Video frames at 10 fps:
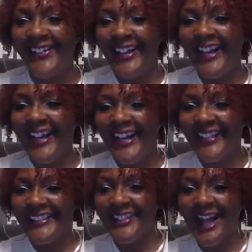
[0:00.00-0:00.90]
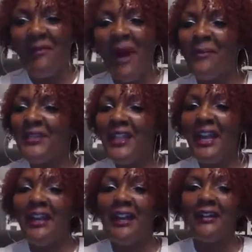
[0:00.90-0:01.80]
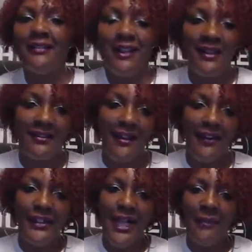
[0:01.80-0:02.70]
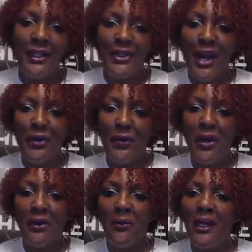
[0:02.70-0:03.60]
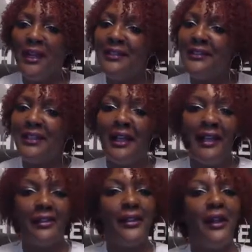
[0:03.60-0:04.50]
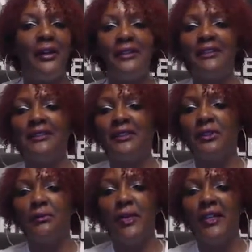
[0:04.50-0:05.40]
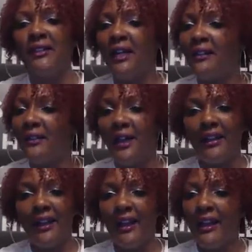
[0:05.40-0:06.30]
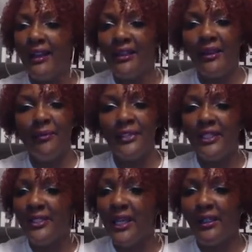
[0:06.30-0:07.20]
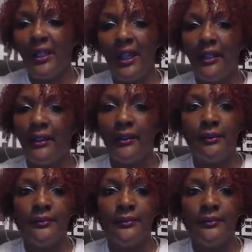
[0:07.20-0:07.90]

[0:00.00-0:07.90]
Okay, Alan, I'm staying. I every time I try to walk away and say, this is too much, I can't. I'm just dedicated.